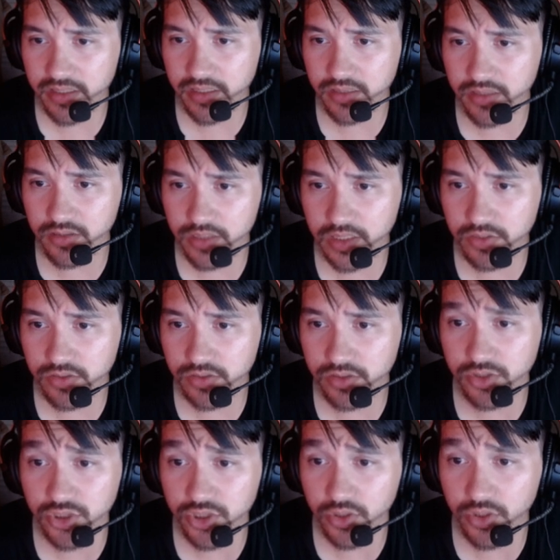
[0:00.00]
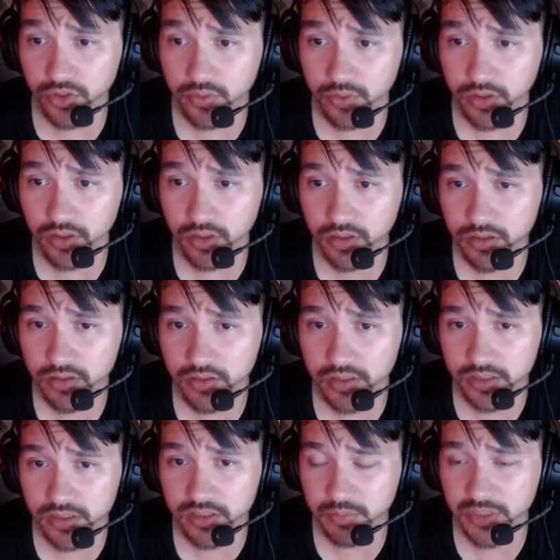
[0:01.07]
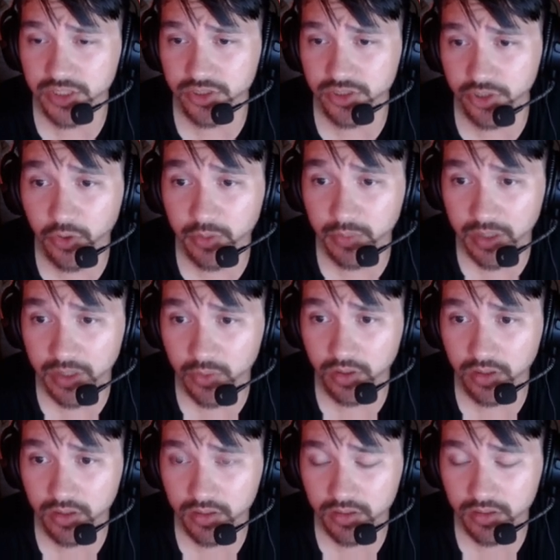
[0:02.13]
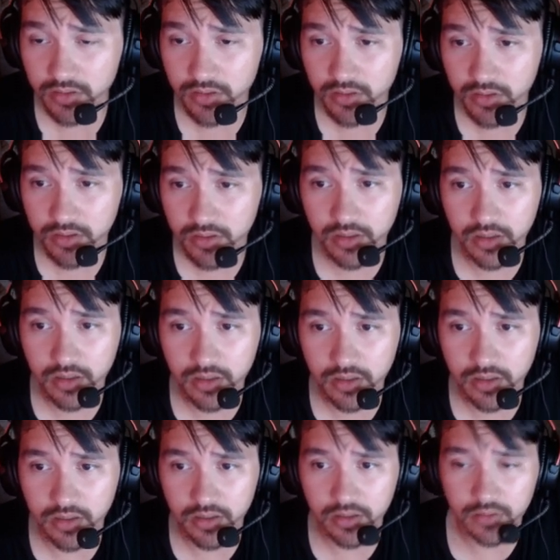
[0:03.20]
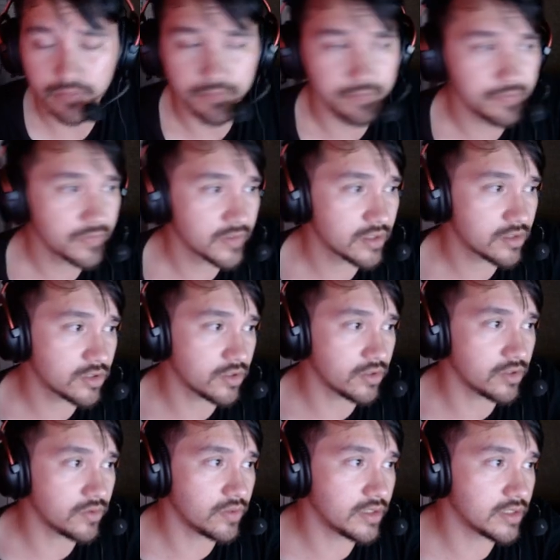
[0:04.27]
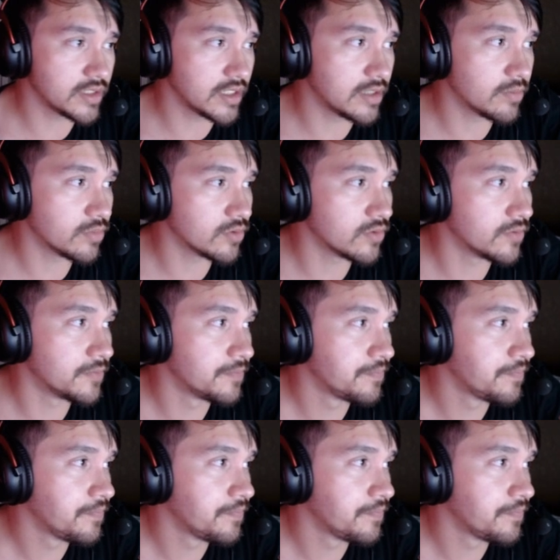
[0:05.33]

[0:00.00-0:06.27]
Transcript: teacher tells you to show your work, this is me showing my work, um, showing you an example.